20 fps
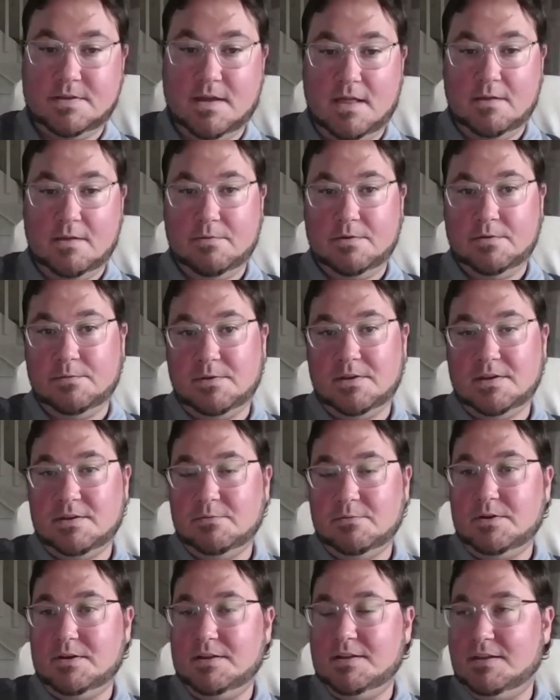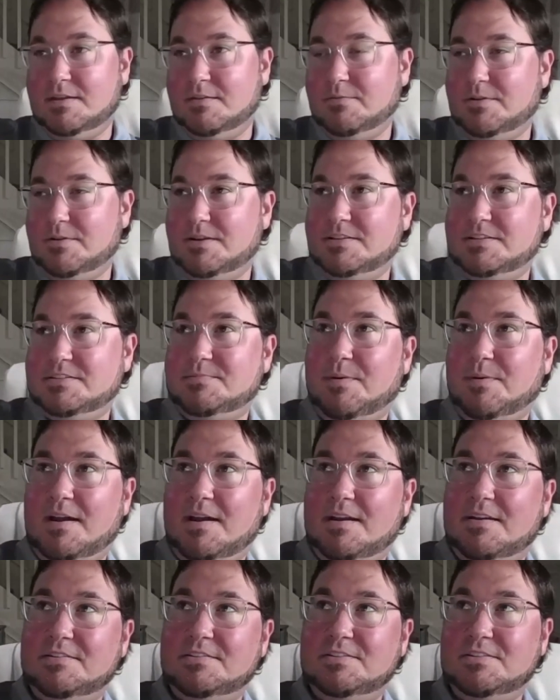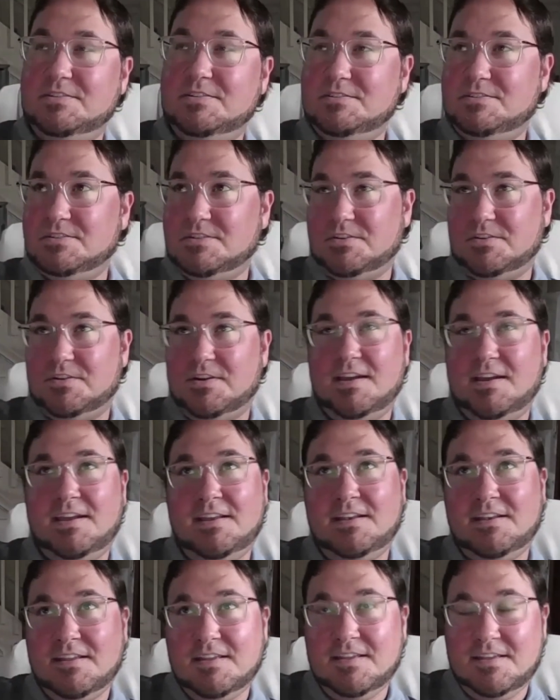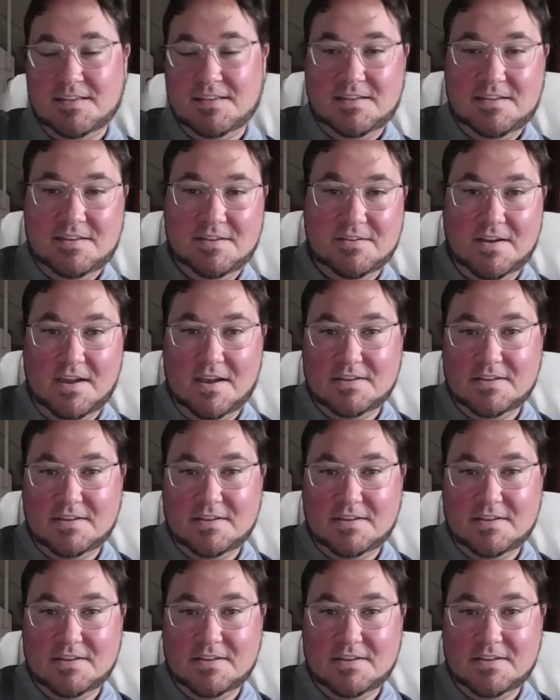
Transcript: Tyler. Well, what what what inspired you to create your